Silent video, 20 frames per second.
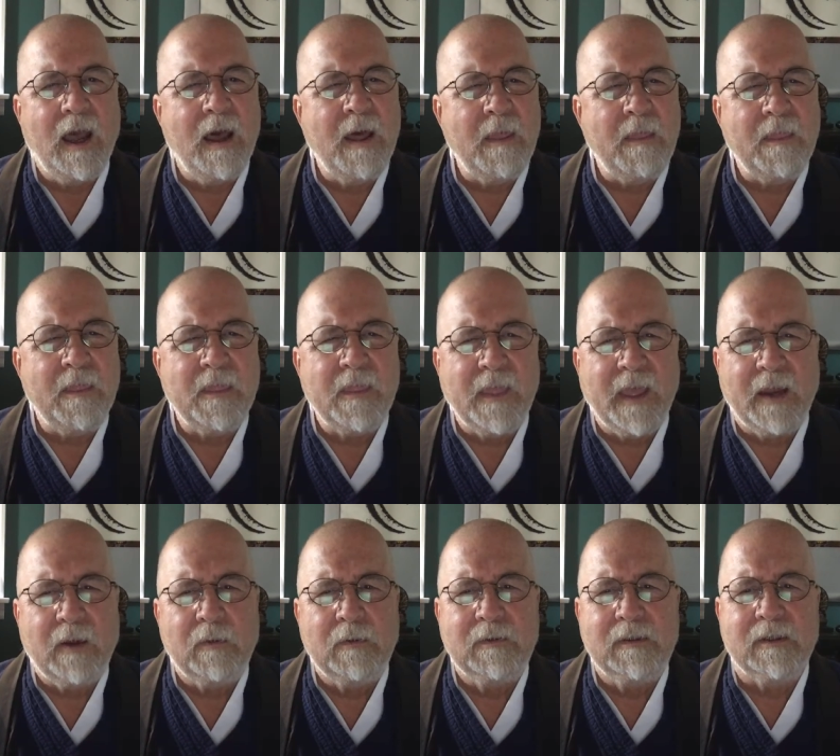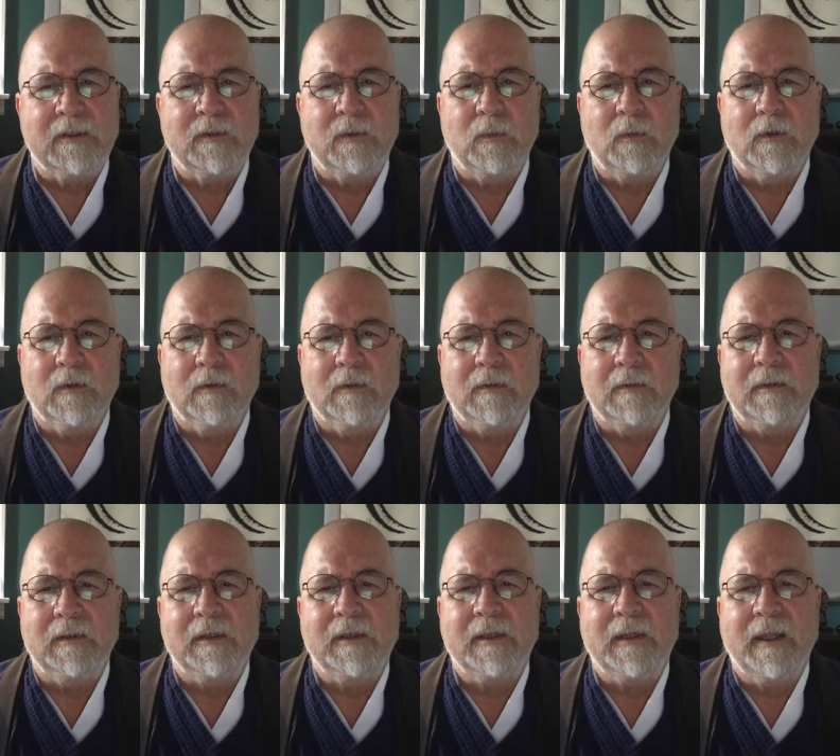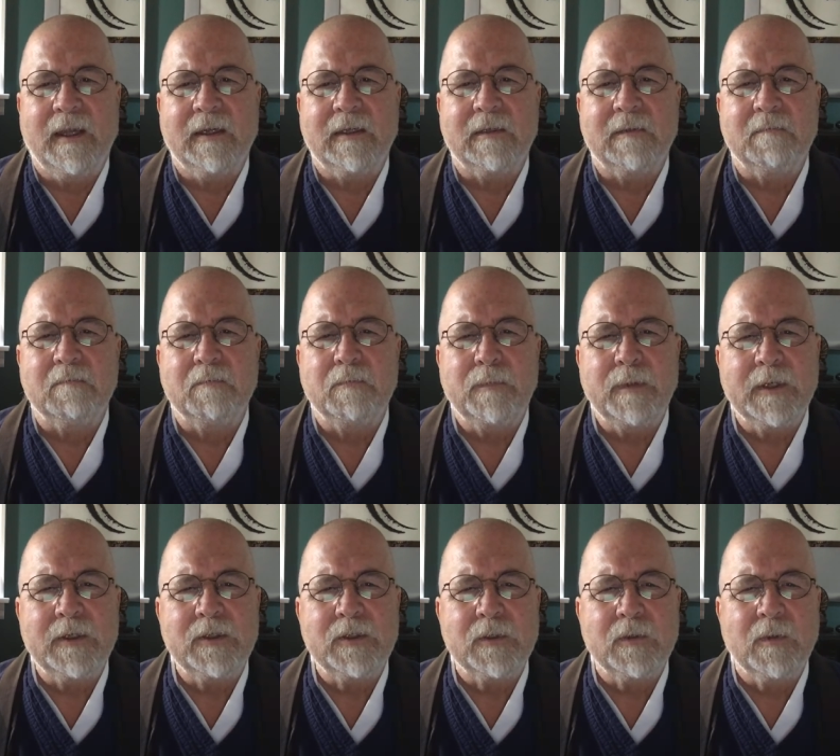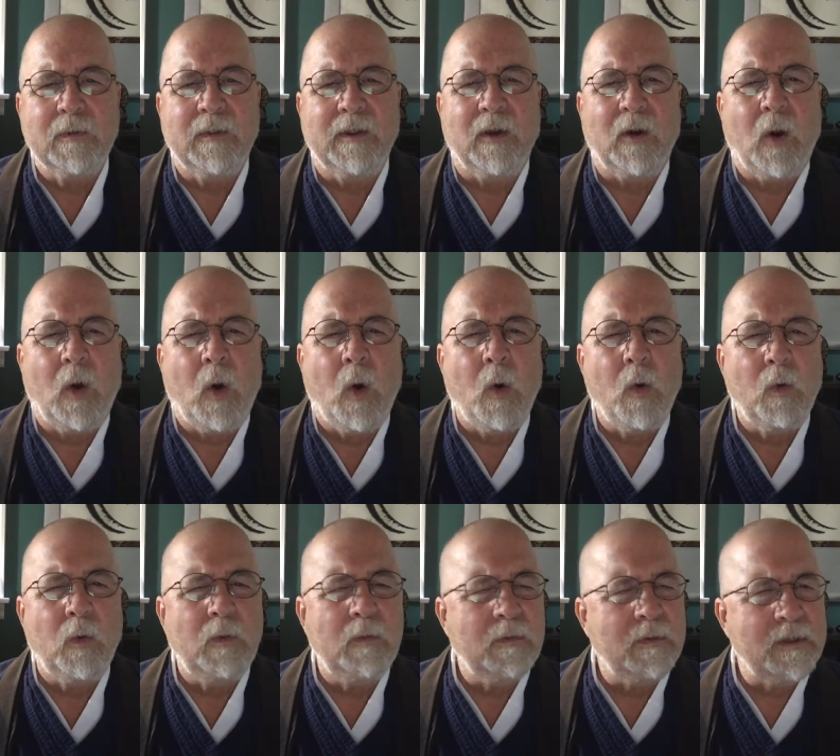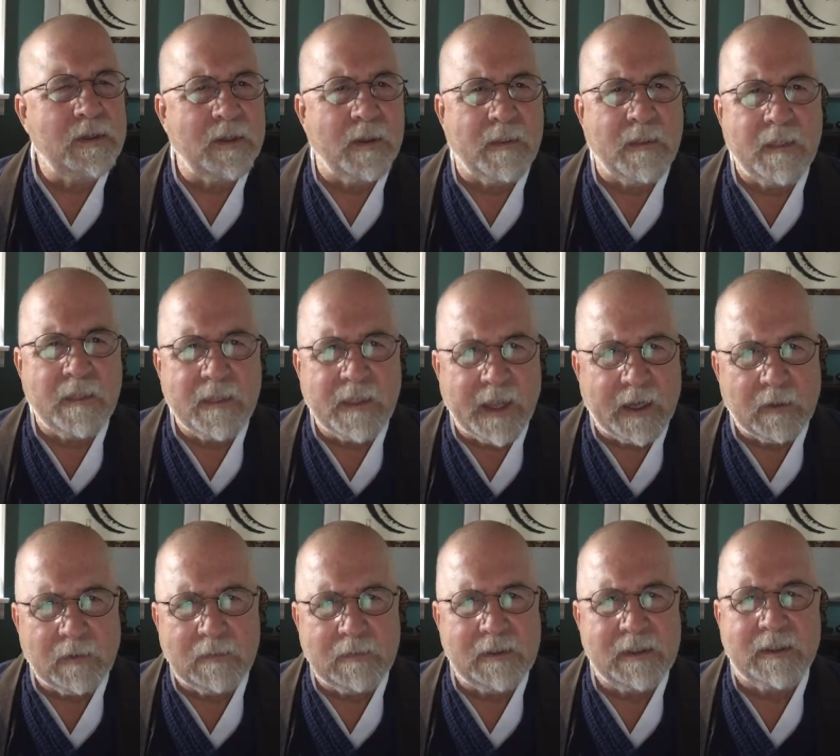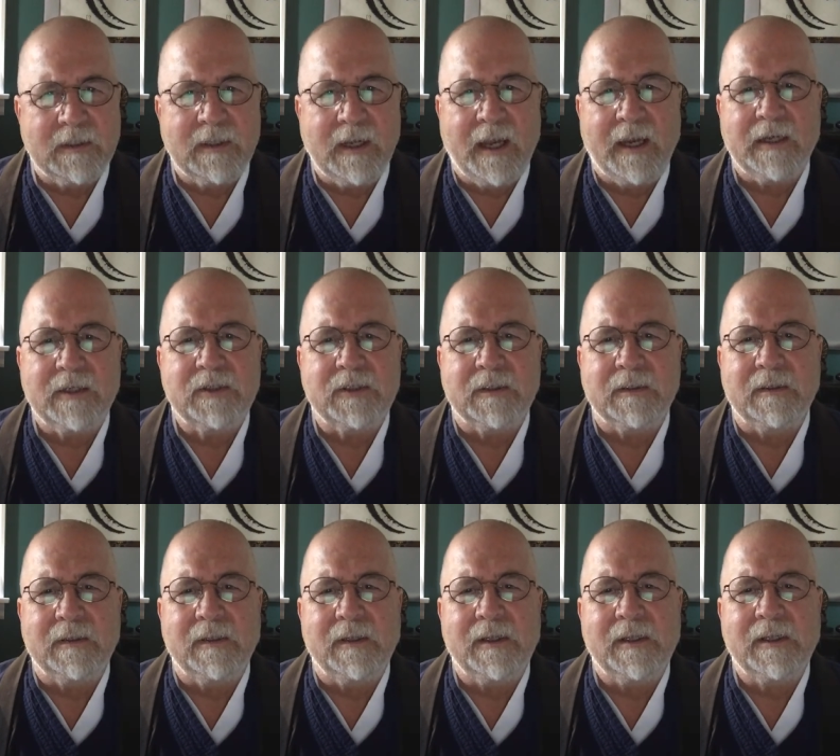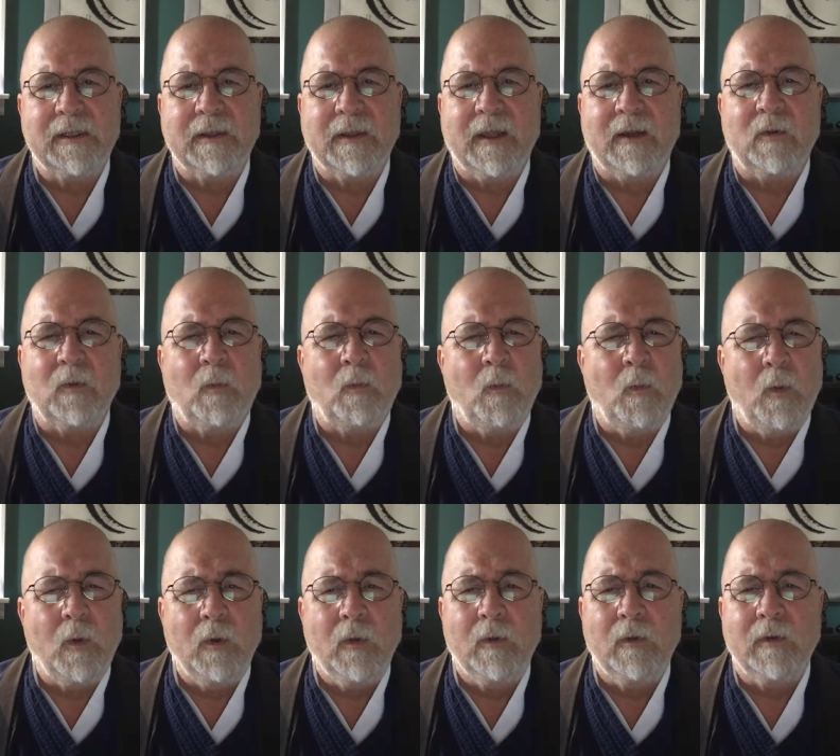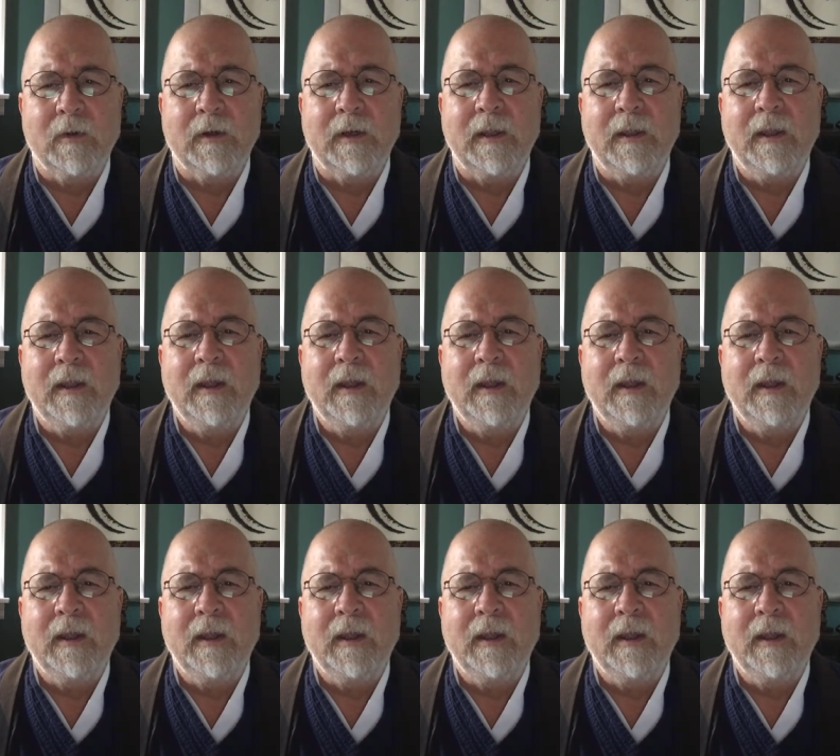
a thousand words, that picture that holds a thousand actions, that word